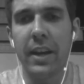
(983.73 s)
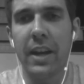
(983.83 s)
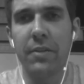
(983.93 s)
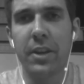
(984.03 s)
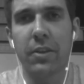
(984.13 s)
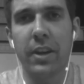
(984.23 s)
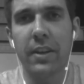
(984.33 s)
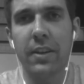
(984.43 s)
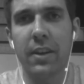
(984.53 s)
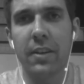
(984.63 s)
Every
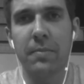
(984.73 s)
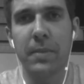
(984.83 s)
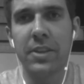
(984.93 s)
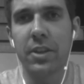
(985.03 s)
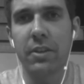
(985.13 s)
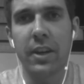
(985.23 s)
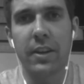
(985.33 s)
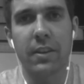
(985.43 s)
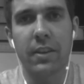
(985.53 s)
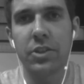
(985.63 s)
credit card, major credit
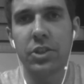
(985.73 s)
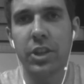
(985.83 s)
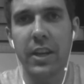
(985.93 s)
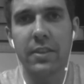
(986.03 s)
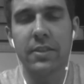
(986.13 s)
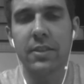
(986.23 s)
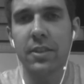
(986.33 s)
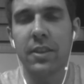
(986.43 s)
card, Chase,